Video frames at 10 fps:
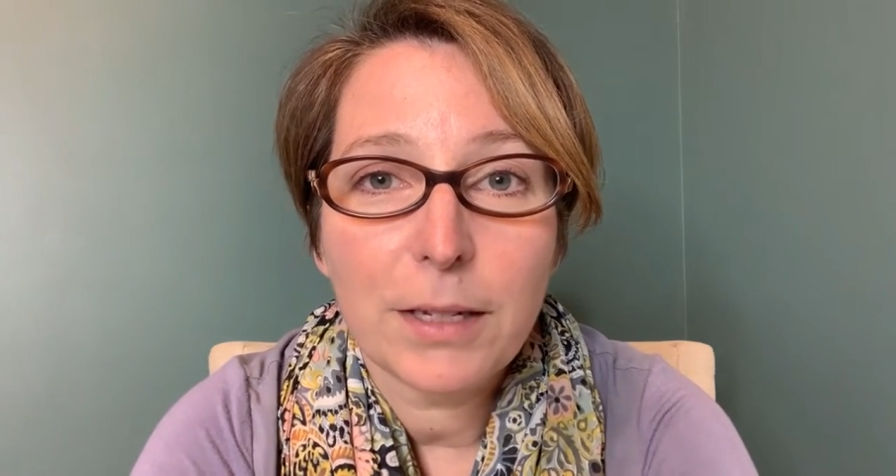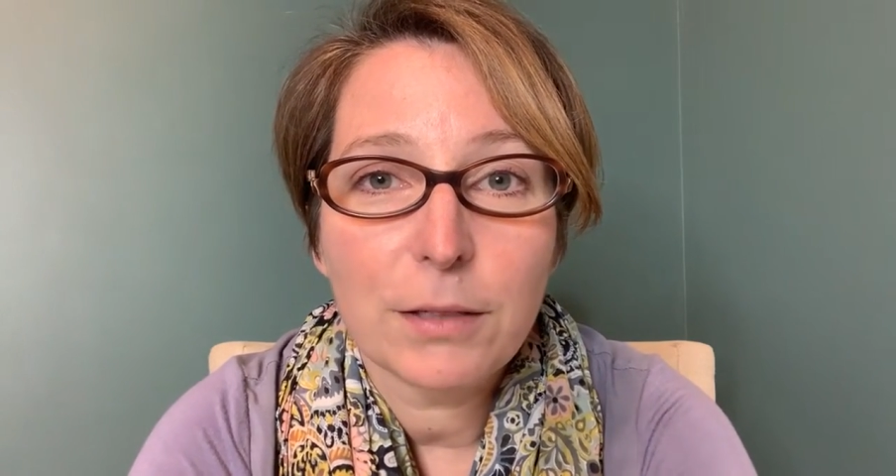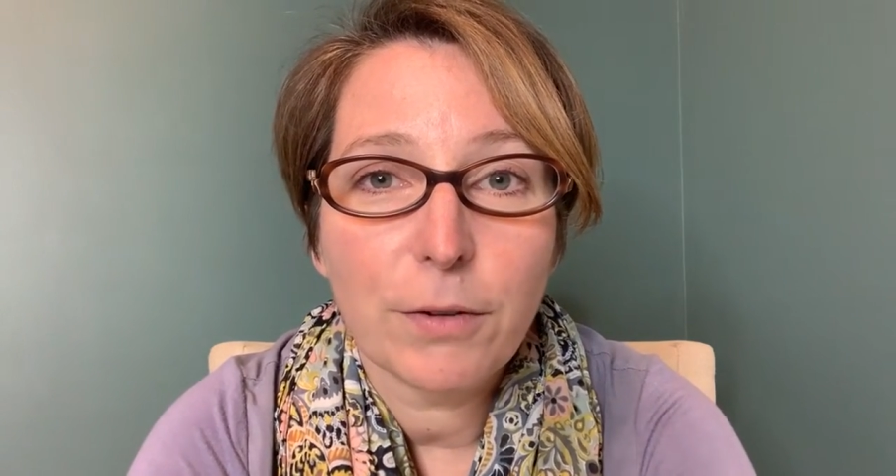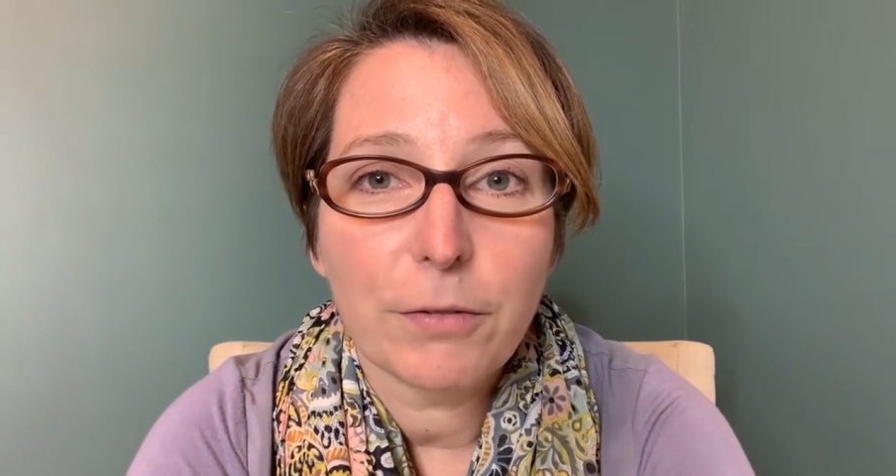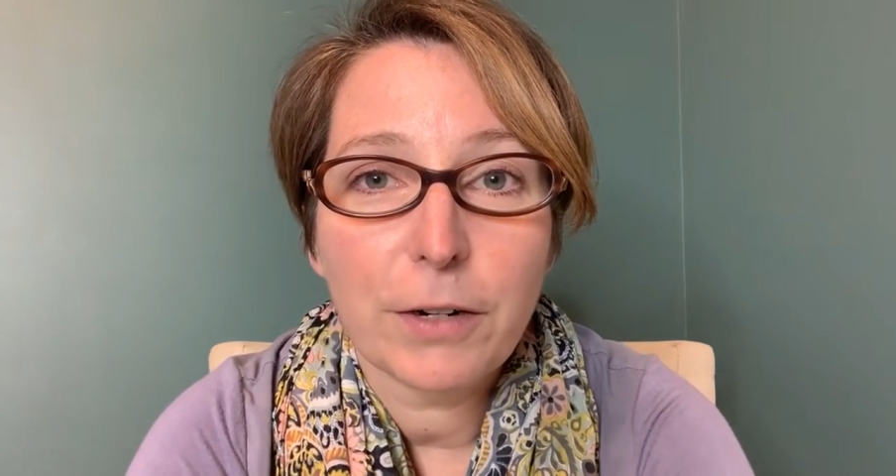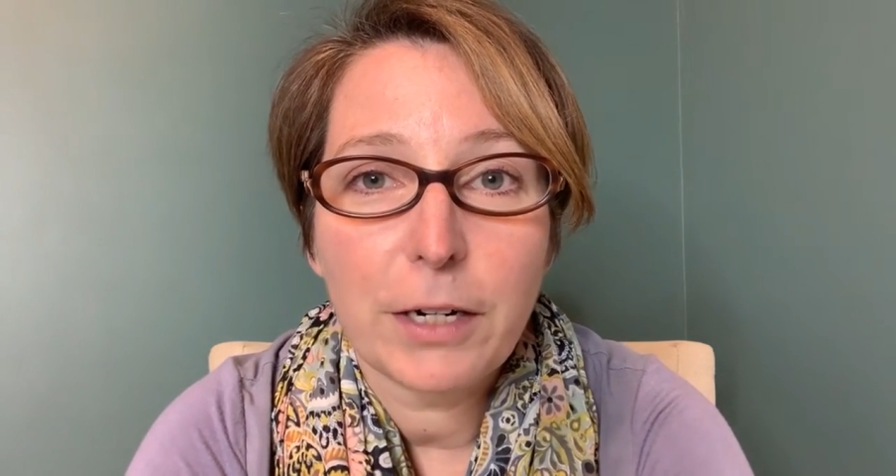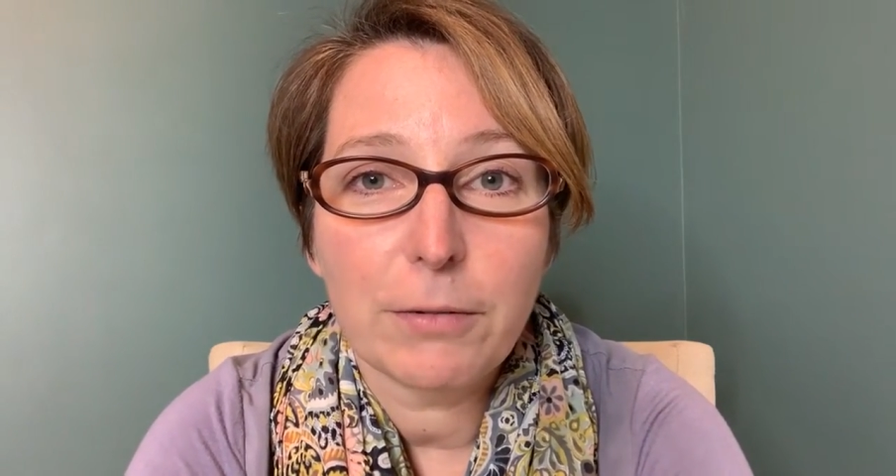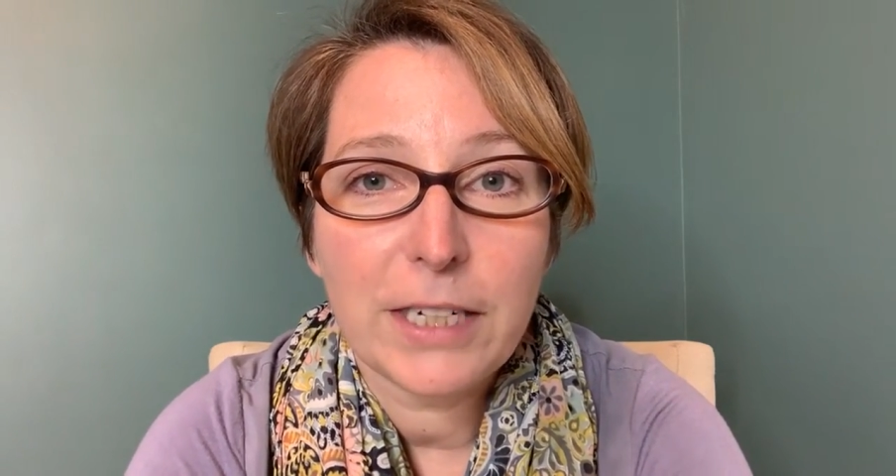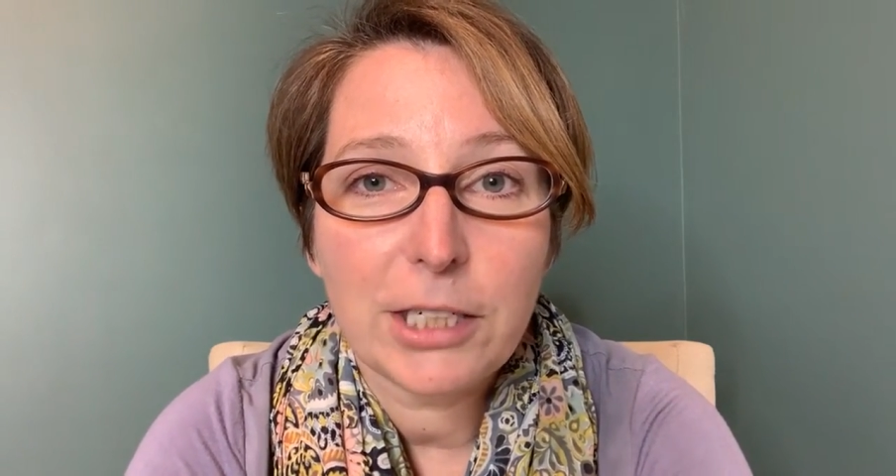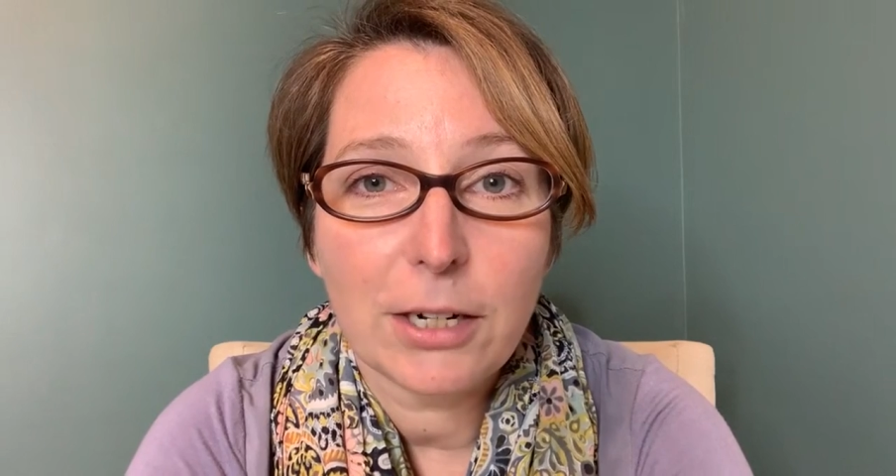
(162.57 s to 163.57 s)
please feel free
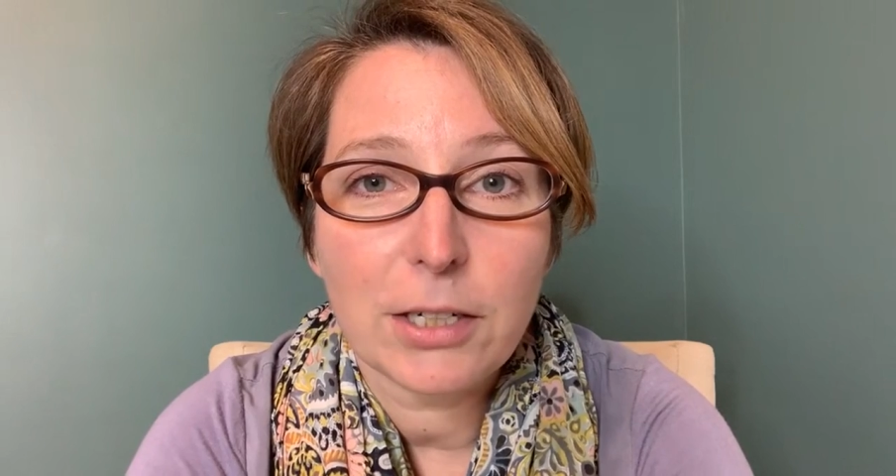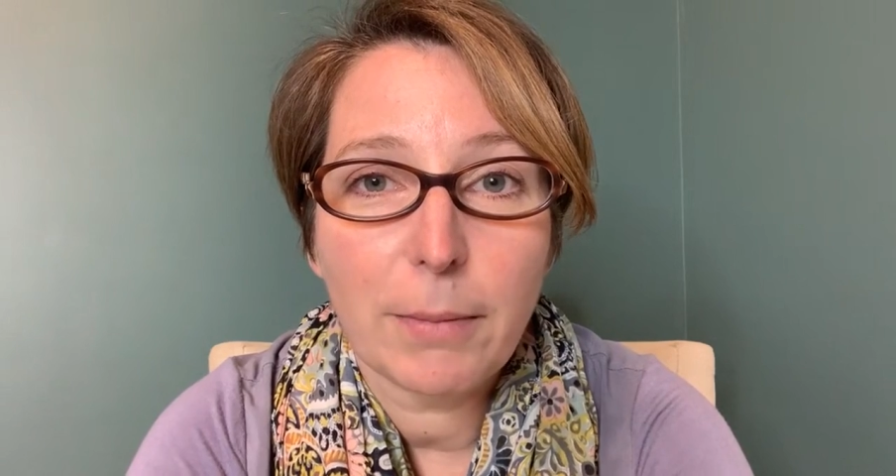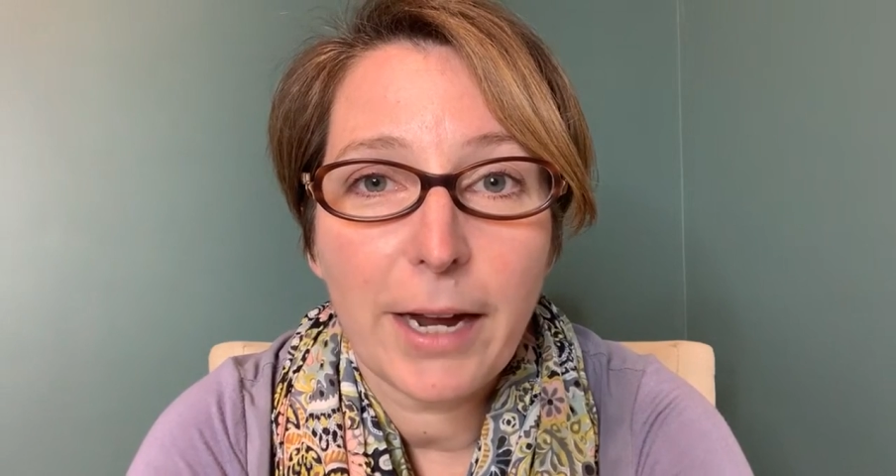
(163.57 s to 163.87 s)
to reach out to